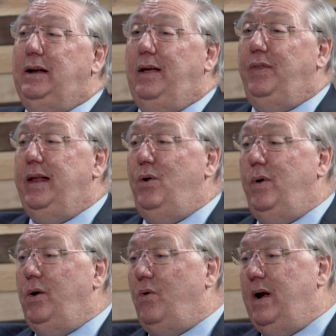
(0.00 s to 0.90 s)
And then he
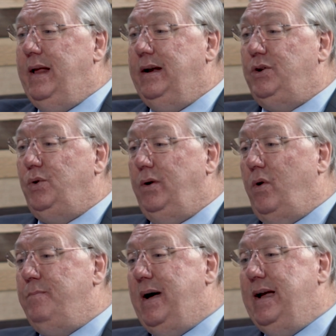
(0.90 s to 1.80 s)
went right into a
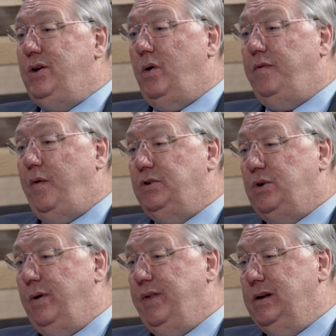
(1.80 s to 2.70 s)
reminder of 1
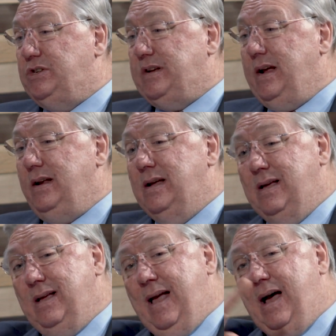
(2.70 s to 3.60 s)
Corinthians 10
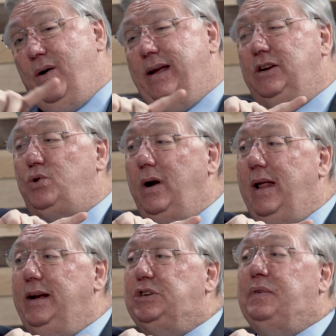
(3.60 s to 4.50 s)
how
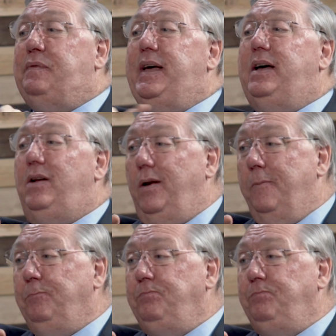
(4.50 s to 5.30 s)
Israelites fell.